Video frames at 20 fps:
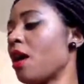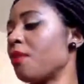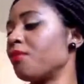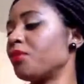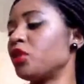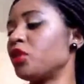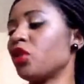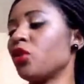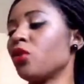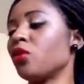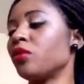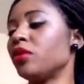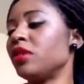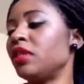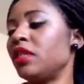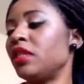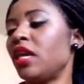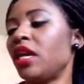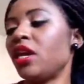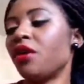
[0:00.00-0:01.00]
so
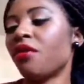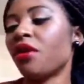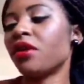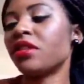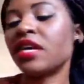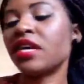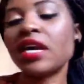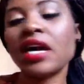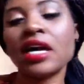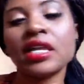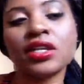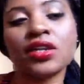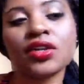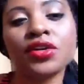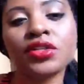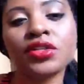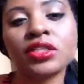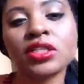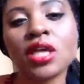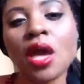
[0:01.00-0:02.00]
here are the
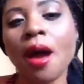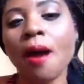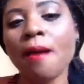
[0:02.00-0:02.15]
colors.